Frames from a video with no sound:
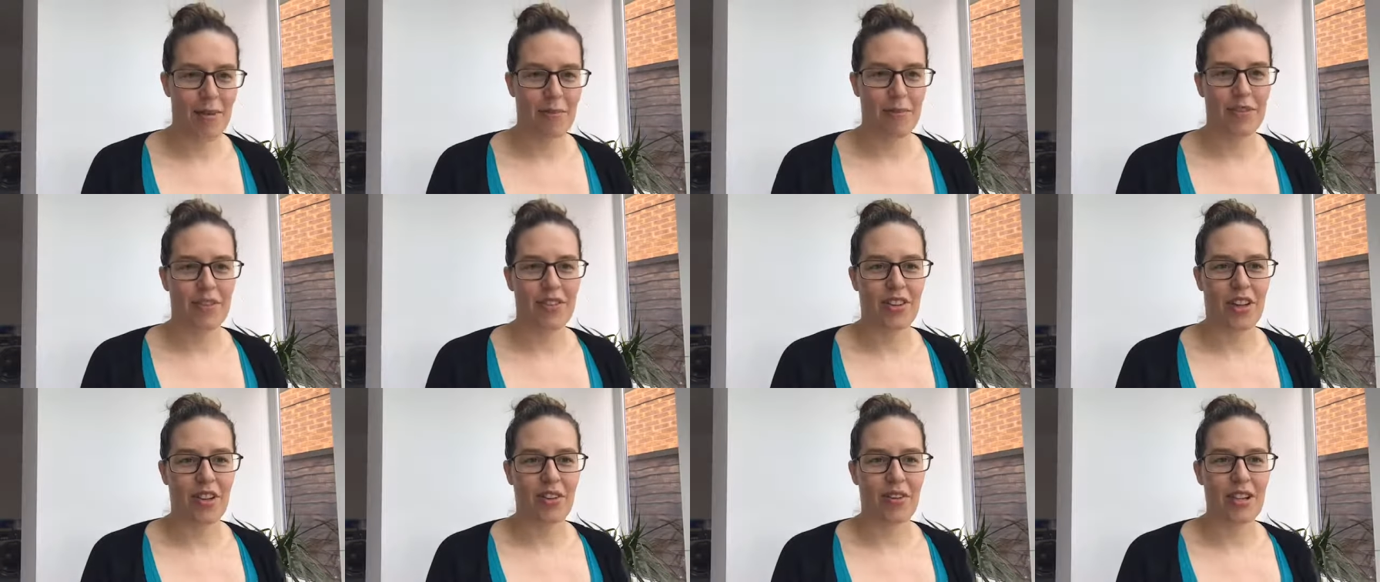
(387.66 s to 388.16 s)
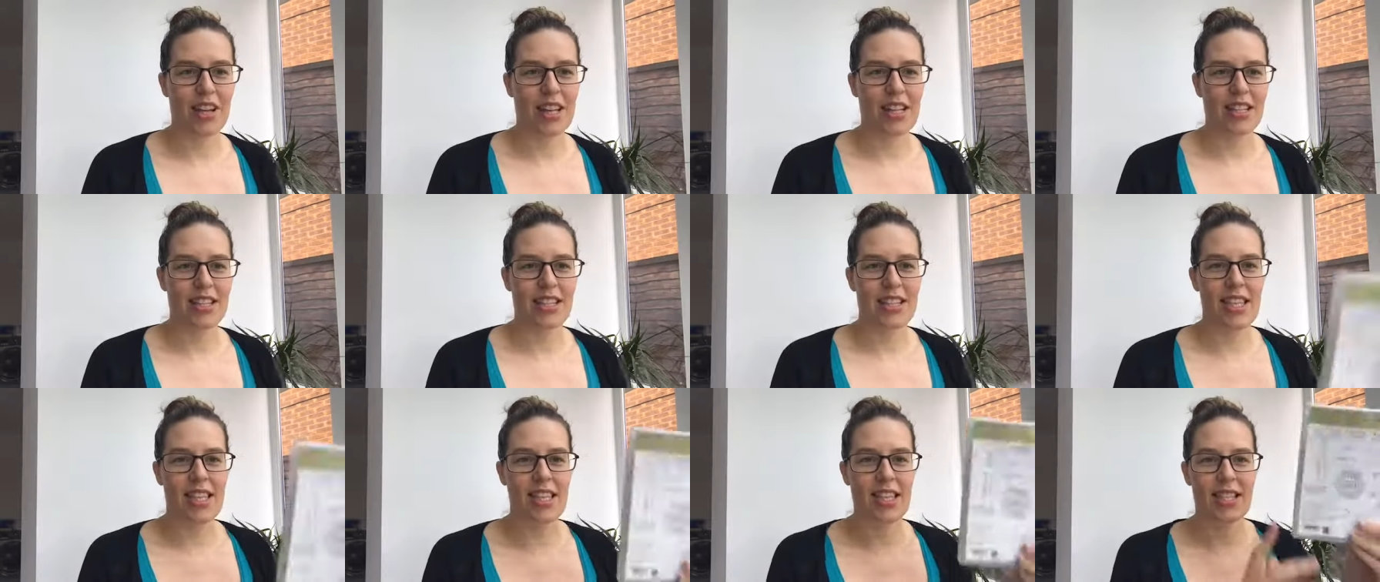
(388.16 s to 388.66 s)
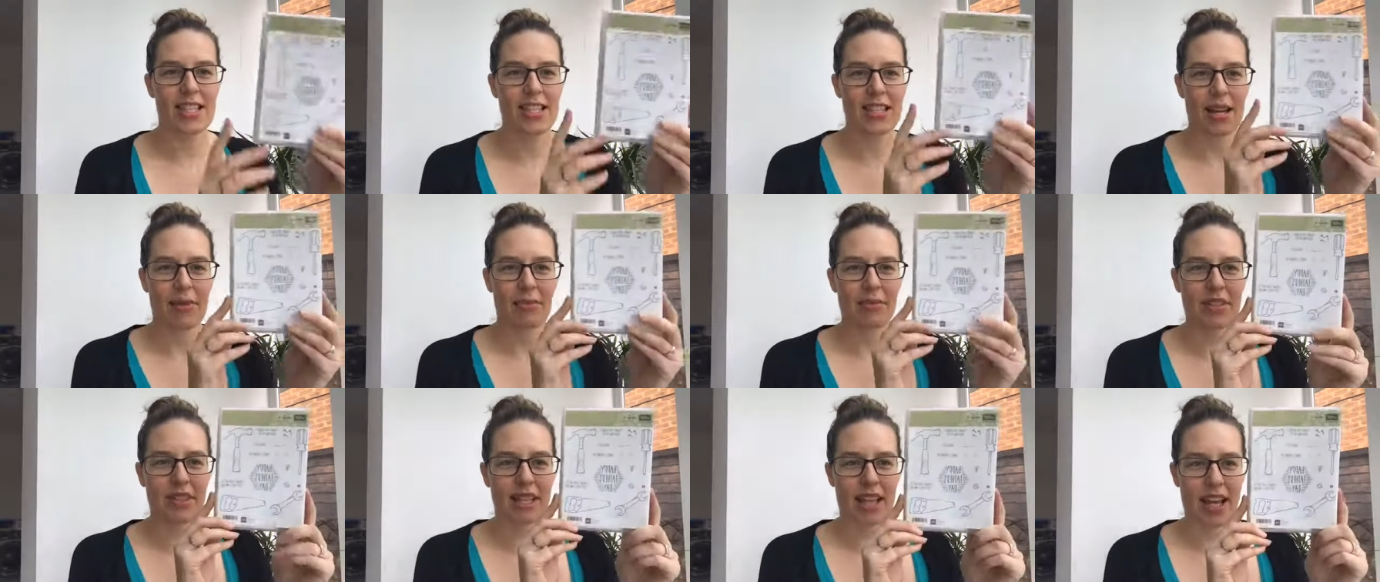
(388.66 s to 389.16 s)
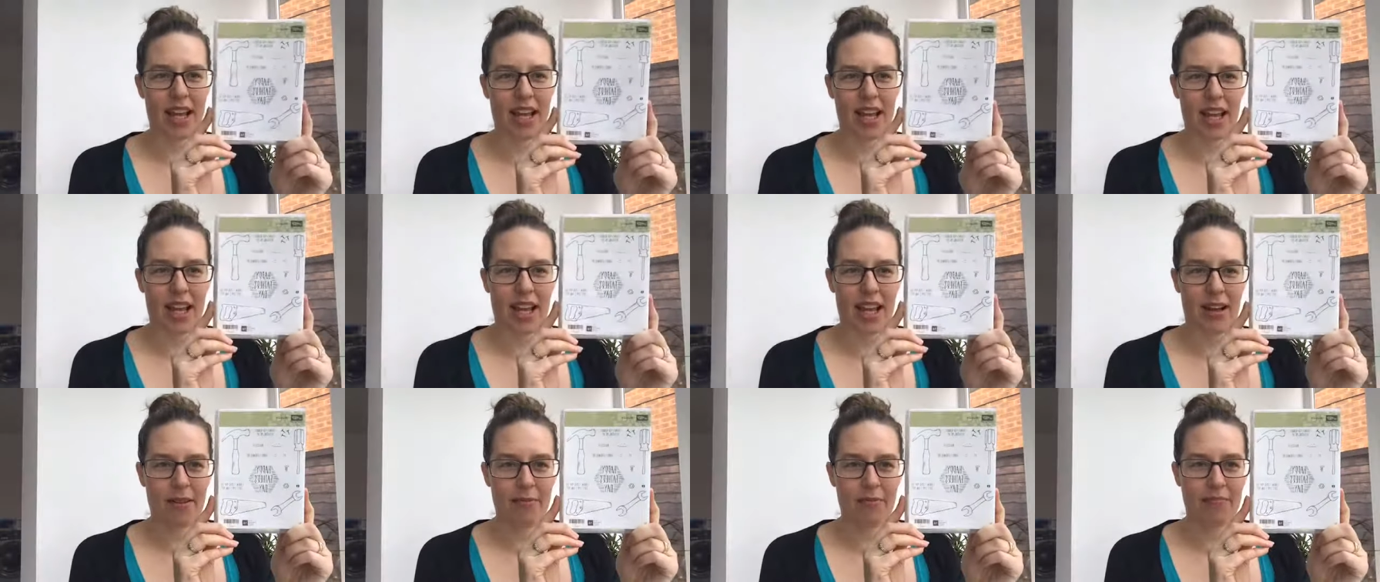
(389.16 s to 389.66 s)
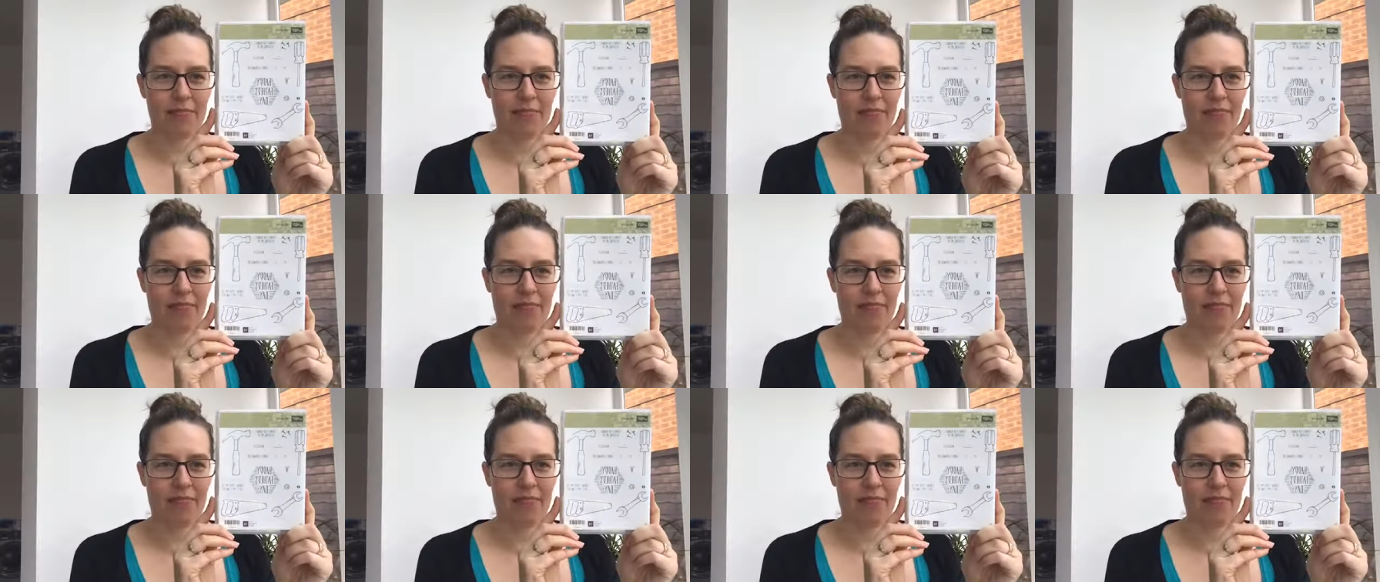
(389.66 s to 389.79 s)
So it's this stamp set here.